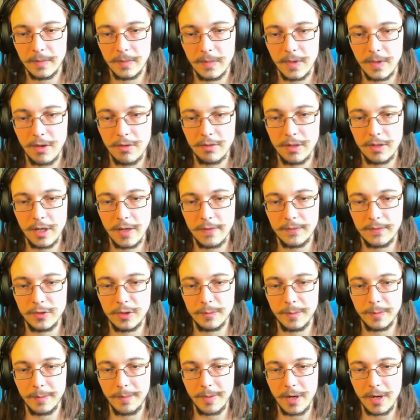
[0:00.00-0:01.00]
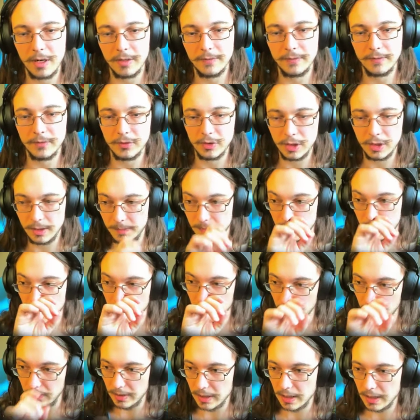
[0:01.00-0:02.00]
I don't have super powerful
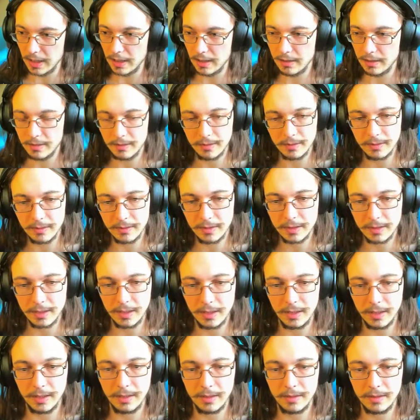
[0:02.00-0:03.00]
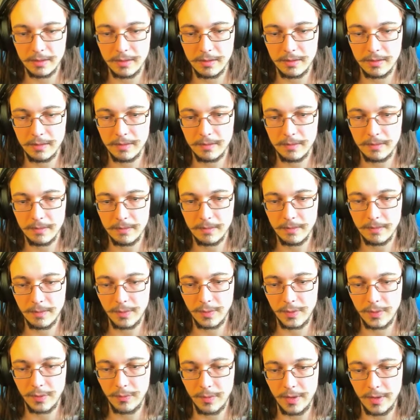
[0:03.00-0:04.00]
GPU. I can't see
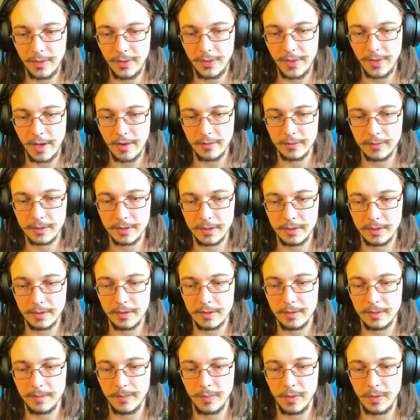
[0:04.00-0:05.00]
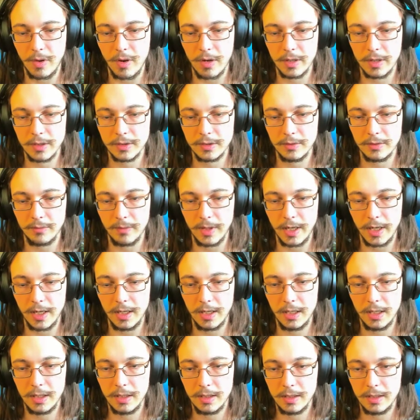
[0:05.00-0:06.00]
3,000 blocks
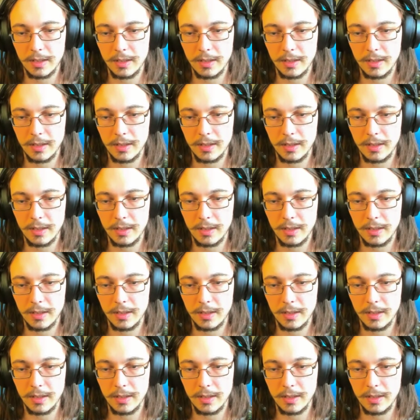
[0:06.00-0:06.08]
away.